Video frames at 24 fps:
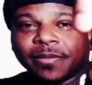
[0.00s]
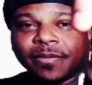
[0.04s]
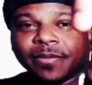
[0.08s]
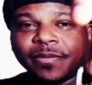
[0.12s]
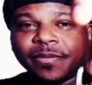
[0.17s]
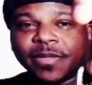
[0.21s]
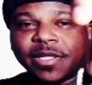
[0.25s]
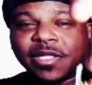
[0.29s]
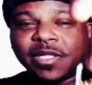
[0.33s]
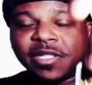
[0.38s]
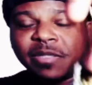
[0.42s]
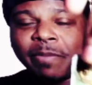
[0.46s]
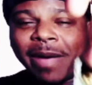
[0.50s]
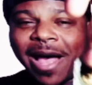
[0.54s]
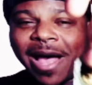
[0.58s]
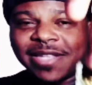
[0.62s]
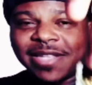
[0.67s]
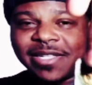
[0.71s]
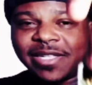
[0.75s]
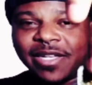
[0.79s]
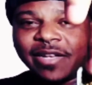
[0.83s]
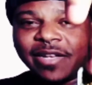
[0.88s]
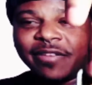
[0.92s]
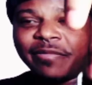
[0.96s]
This is
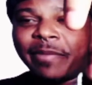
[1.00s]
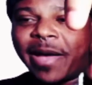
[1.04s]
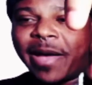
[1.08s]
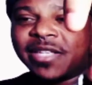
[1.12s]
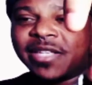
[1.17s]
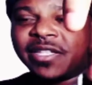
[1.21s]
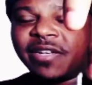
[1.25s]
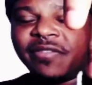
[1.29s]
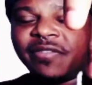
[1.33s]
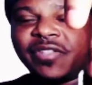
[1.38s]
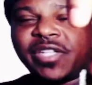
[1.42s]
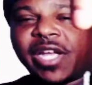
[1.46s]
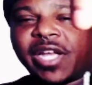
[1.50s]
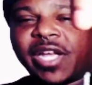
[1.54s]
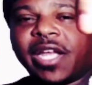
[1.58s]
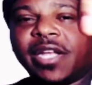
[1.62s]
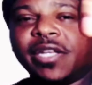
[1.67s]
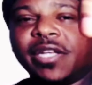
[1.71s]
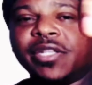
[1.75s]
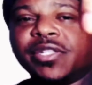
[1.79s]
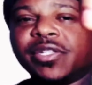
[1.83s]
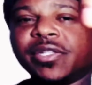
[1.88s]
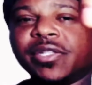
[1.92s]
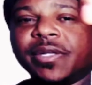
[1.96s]
positive
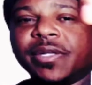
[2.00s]
change.